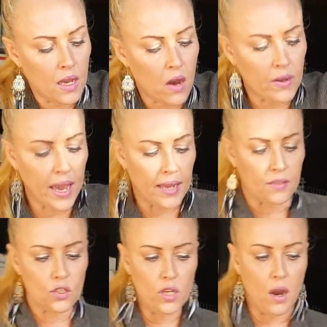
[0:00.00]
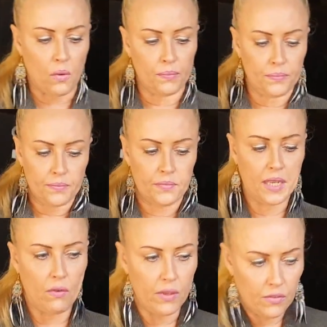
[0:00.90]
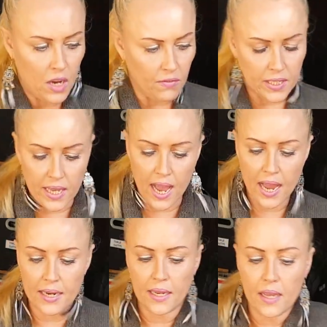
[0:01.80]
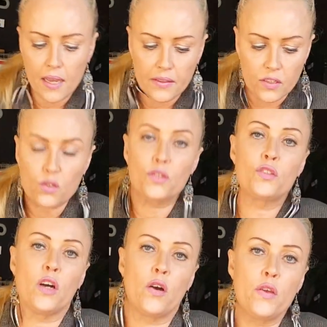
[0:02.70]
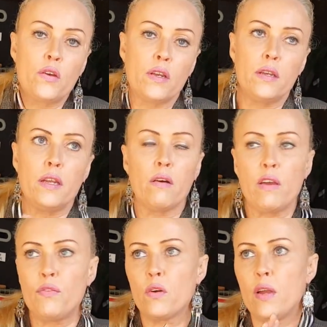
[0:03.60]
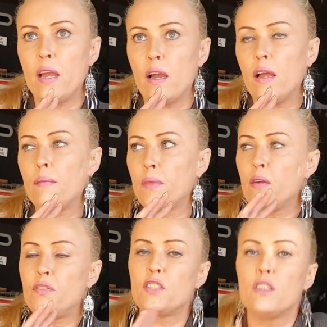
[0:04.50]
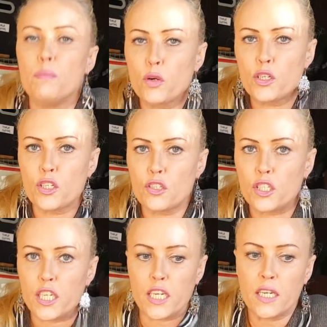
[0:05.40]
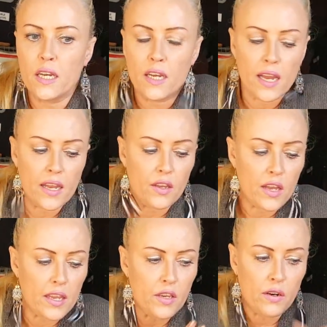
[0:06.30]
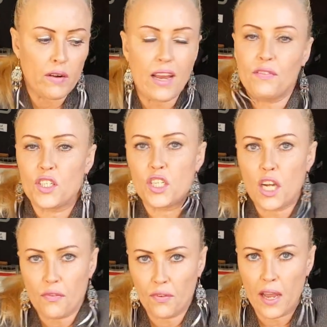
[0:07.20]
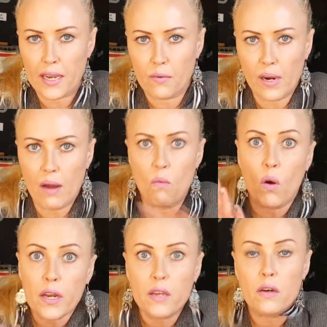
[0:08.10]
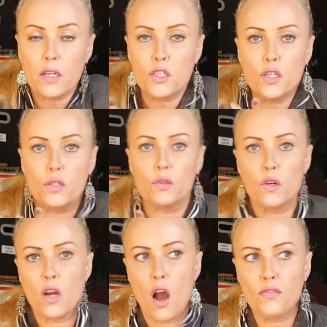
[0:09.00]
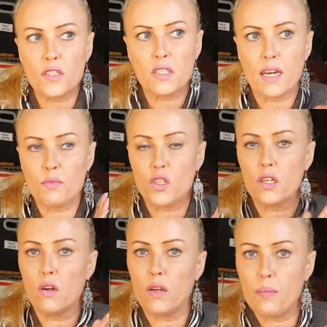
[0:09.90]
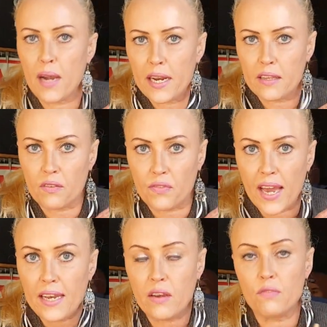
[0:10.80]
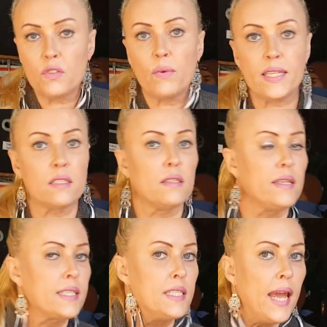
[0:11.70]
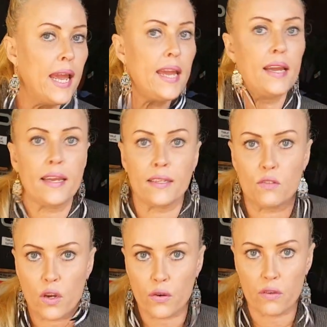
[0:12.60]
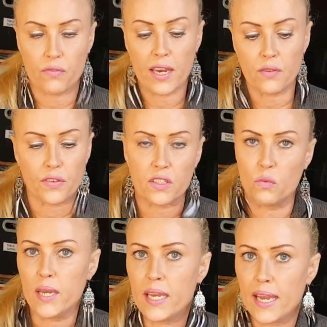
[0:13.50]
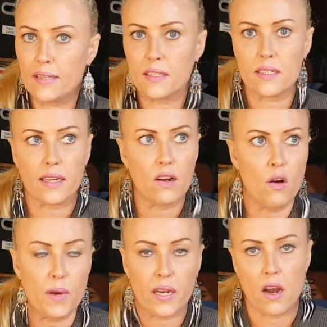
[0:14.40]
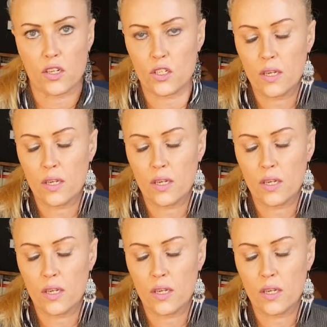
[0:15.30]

Okay, so now we've covered that. There's also, you can, you know, if it's an emergency, you don't have this stuff lying around, what are you going to do? Oftentimes you can only buy it at the vet. You have to wait till the next day and go to your vet. If it's a weekend, it's like, oh my gosh.